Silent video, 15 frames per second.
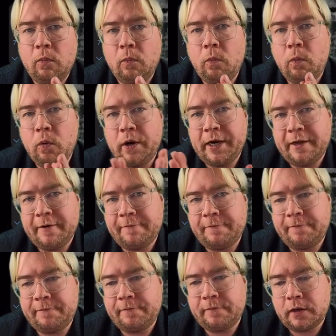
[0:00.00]
what
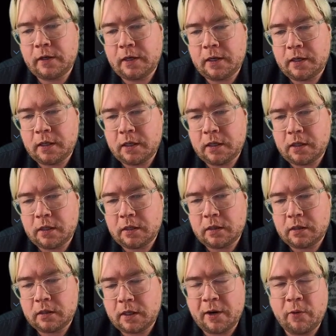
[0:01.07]
if I
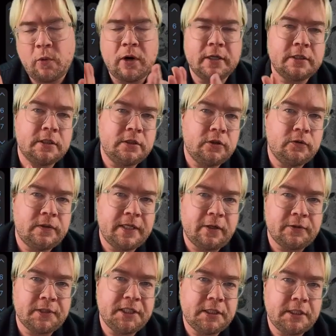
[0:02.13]
wanted to do
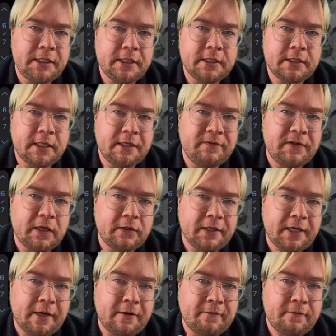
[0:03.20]
delta G instead of
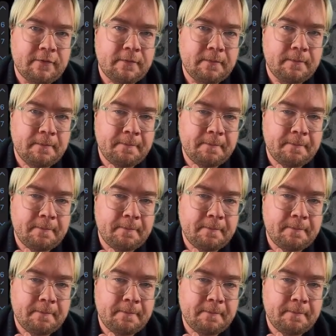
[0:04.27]
delta F?